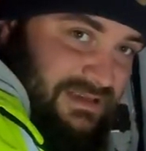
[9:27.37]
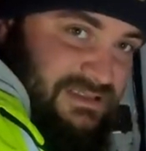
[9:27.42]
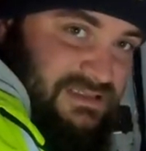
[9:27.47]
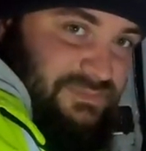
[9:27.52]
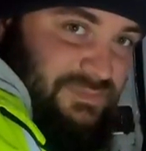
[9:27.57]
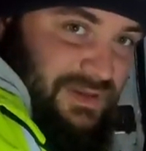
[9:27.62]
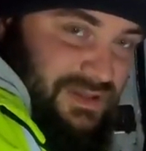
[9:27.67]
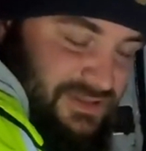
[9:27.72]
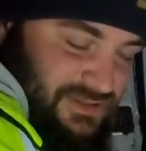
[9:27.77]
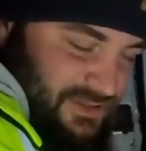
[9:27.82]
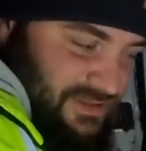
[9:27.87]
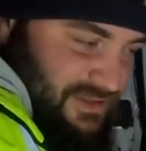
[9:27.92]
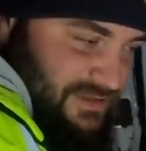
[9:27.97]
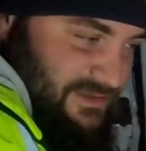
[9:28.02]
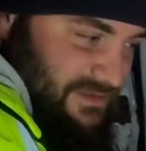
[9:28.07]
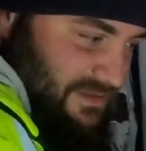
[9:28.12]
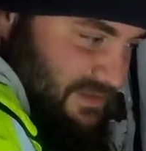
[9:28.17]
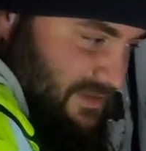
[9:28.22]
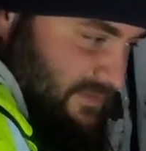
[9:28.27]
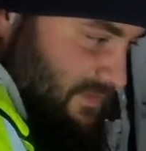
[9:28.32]
get a
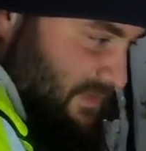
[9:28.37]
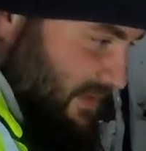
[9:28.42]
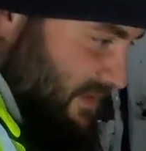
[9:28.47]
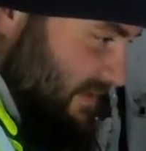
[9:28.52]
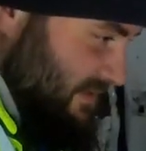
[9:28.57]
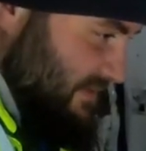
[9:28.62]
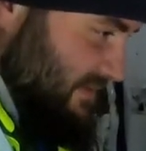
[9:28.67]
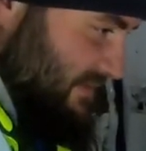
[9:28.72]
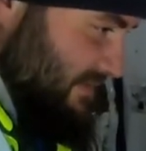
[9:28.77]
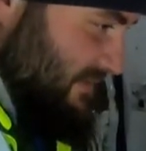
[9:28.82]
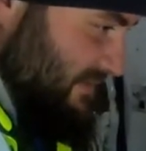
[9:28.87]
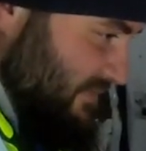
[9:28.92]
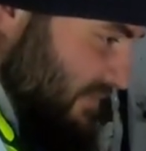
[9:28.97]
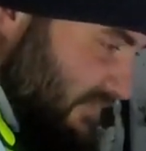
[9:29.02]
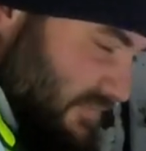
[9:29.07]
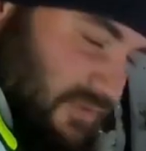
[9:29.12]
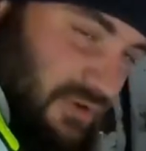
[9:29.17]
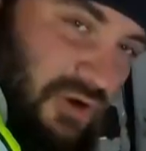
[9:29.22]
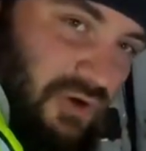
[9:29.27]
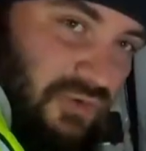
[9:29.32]
specialist here because
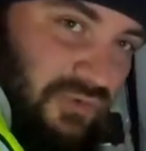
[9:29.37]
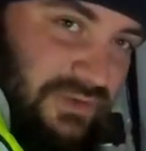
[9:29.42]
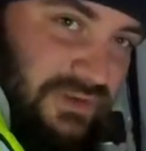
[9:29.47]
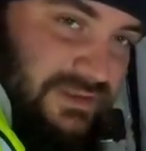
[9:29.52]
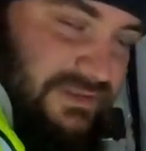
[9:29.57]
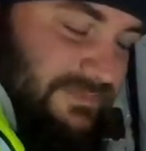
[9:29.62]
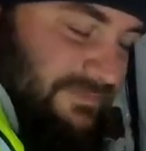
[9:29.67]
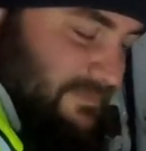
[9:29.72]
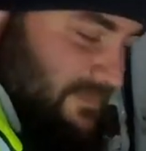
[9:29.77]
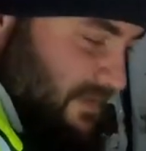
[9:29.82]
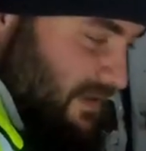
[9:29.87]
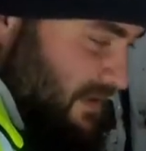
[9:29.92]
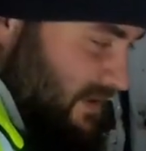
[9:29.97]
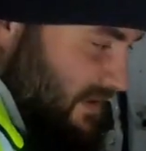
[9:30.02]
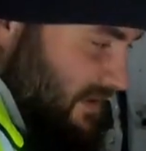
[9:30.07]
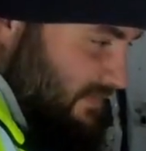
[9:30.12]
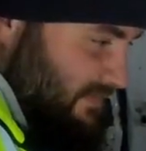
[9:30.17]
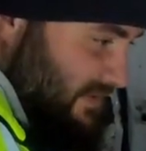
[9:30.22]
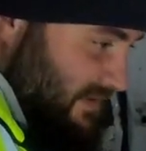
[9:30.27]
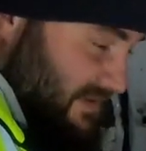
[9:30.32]
of COVID,
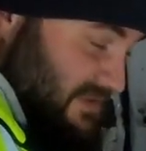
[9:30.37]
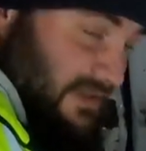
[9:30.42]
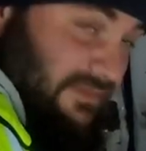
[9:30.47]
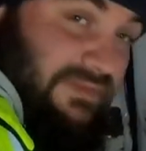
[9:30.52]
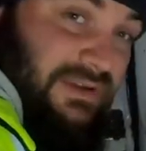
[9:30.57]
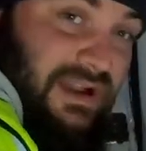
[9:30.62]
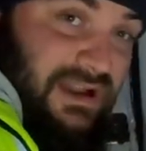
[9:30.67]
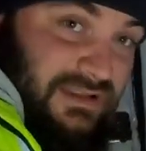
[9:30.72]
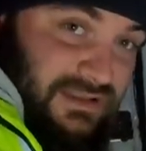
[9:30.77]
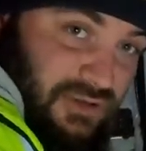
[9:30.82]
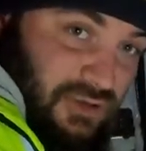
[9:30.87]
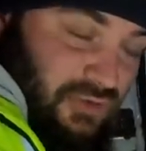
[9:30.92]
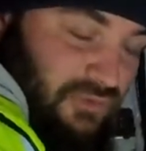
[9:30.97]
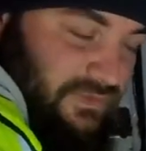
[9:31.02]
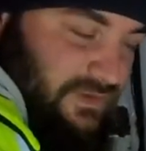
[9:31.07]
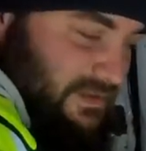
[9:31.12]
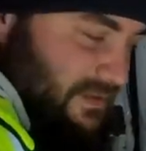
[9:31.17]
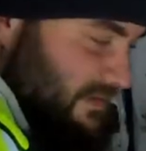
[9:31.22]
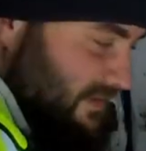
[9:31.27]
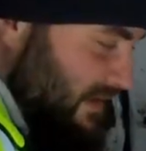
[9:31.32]
because I've got
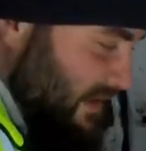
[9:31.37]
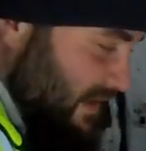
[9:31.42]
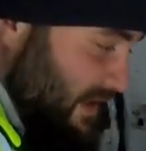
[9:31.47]
COVID.